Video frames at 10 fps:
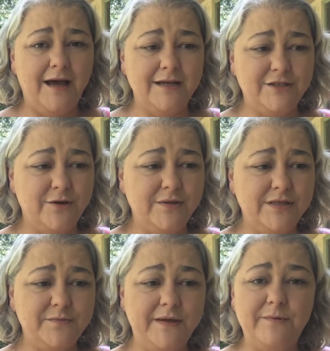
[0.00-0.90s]
So
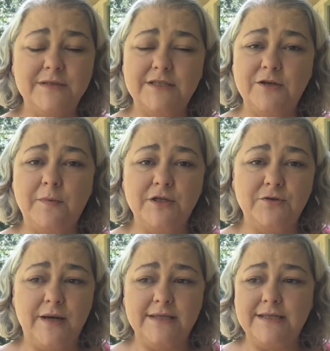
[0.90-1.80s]
this week was so much
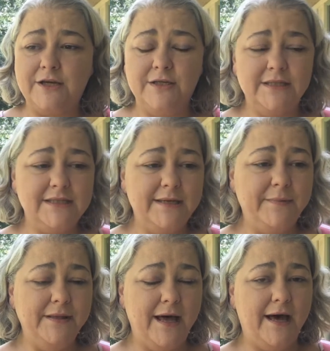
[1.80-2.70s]
stress. I couldn't sleep
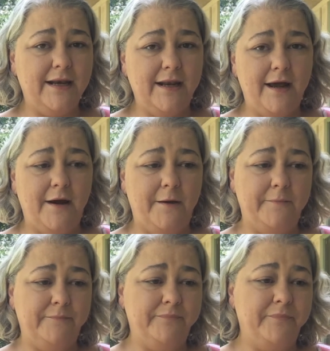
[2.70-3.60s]
a lot.
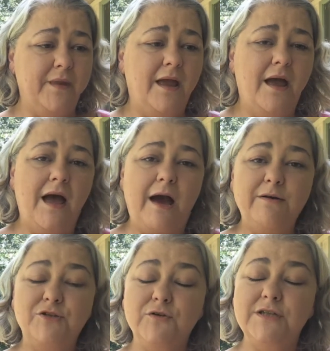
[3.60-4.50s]
I
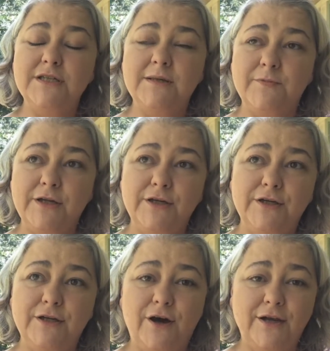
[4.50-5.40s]
was doing pretty
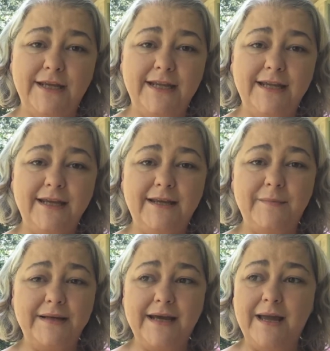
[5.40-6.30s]
good on eating and
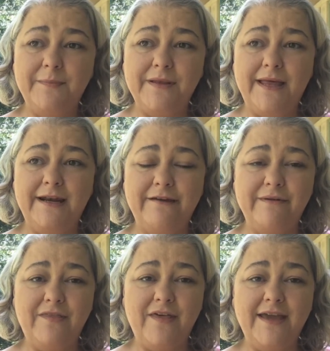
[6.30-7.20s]
my diet plan and
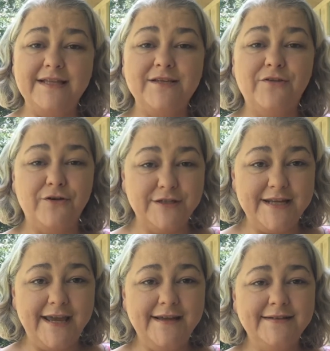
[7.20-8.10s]
everything until
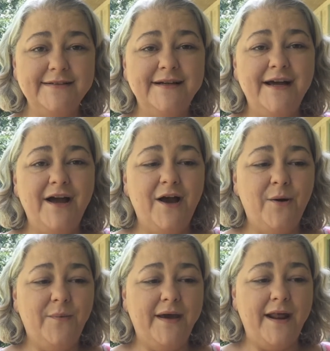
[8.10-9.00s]
Thursday
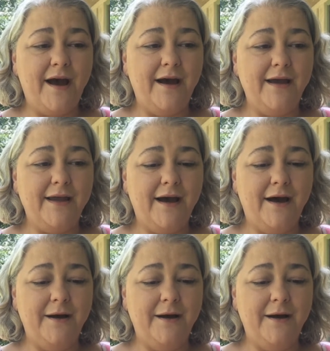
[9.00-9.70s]
when I